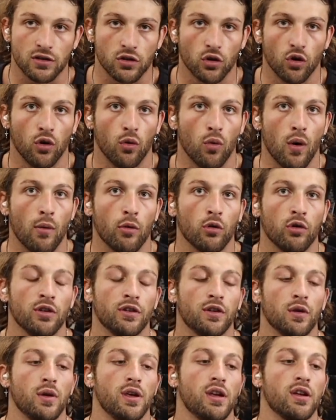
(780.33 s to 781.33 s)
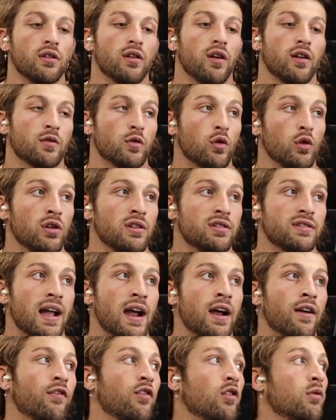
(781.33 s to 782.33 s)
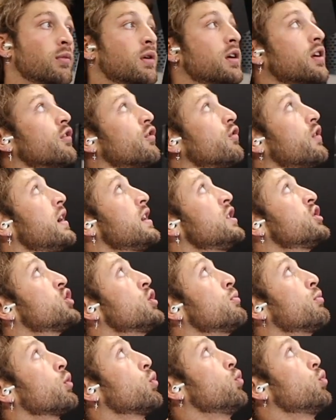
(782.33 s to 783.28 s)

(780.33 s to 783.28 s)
So what we're going to do here is we're going to start from range number